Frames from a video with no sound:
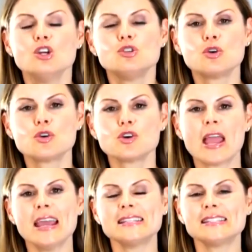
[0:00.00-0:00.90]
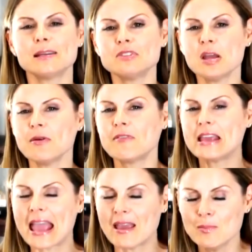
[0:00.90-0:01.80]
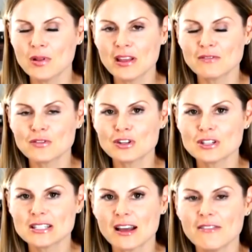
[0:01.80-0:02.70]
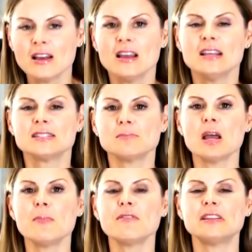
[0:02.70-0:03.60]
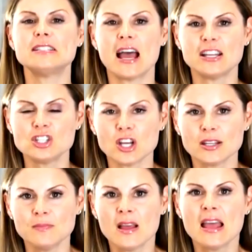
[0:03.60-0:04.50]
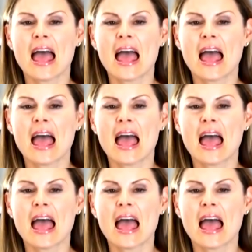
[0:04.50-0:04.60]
to create some type of game plan for yourself, some type of intention,